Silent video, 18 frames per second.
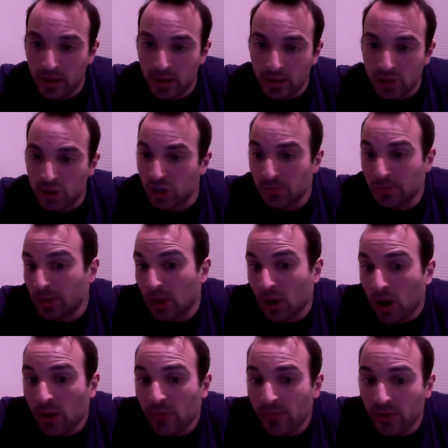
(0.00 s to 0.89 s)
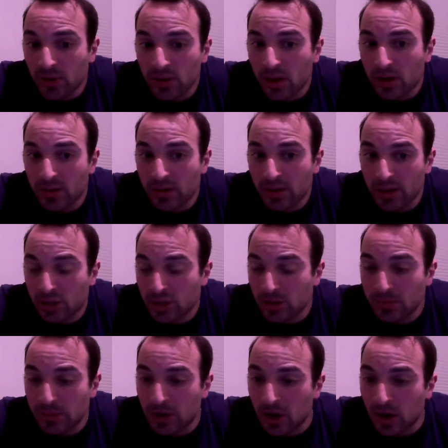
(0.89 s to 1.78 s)
Shouldn't be Caulfield. I don't think it
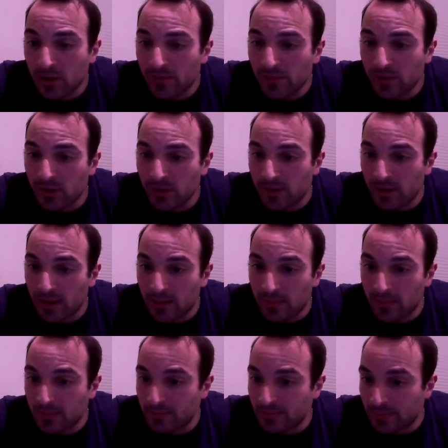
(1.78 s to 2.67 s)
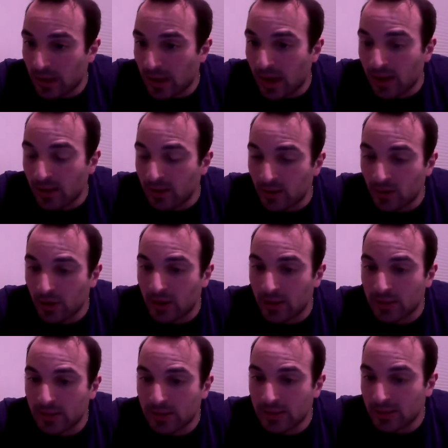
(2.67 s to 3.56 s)
should be Caulfield. Yeah, look,
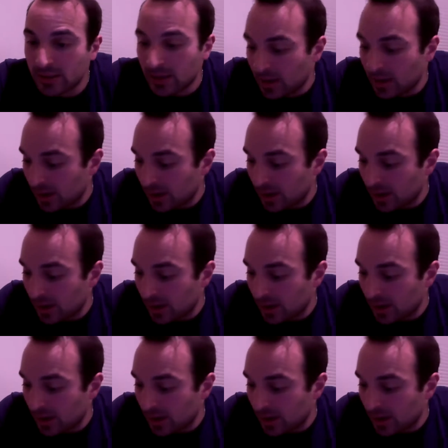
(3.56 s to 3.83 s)
it's